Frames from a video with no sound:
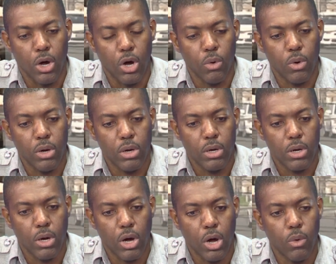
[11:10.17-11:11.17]
our
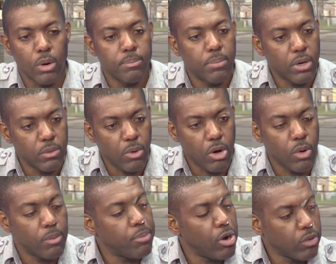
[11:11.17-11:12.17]

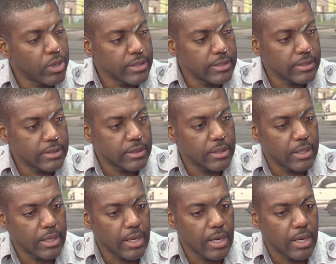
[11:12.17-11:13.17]
powers
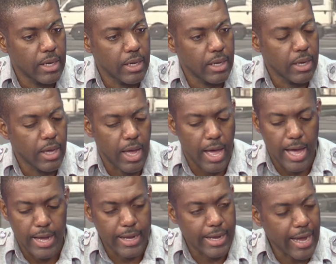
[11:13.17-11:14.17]

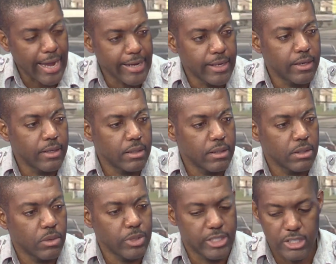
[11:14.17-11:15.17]
are guided
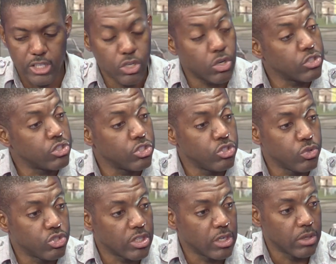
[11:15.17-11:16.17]
within the
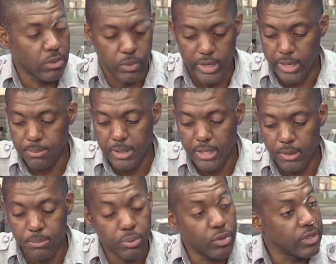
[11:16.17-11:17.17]
Constitution, whether it be the
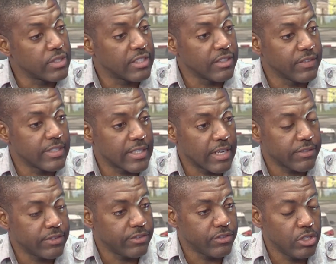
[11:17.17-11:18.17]
Police Service
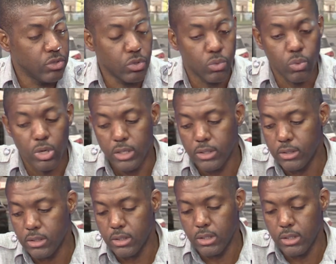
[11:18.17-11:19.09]
Act 1501,